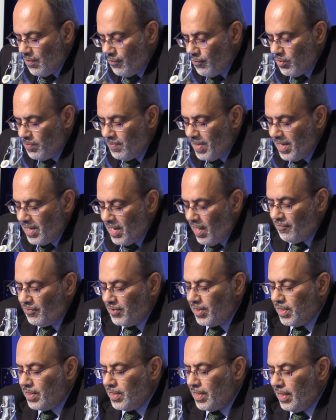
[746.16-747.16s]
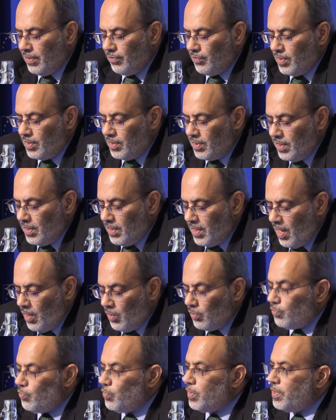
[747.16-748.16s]
For many African countries
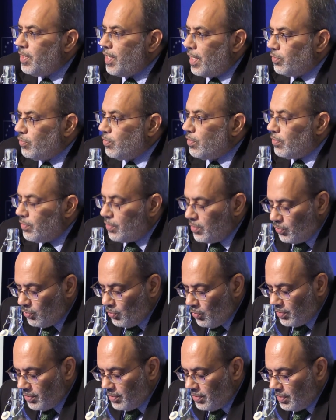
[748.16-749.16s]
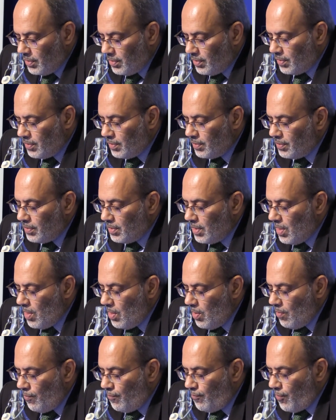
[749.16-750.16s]
endowed with natural resources,
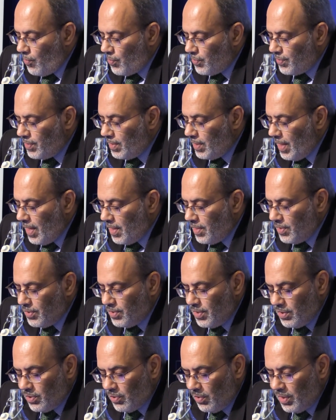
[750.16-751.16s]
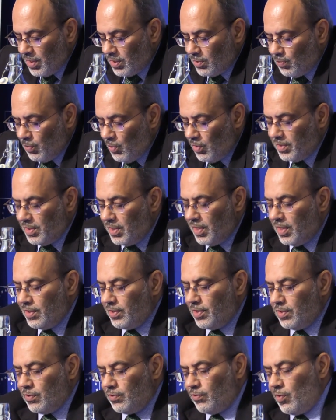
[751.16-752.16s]
focusing energies on exploiting
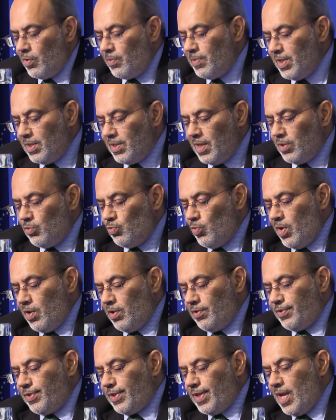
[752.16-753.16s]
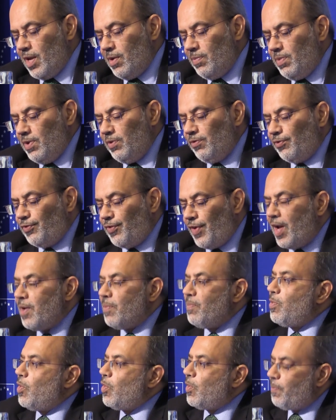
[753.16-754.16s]
and transforming that wealth can be
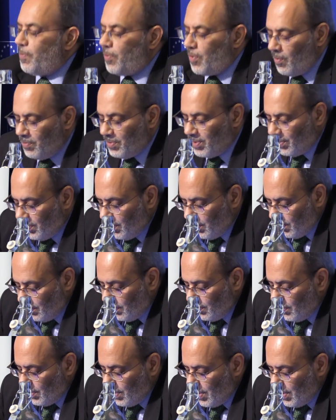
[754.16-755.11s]
far more promising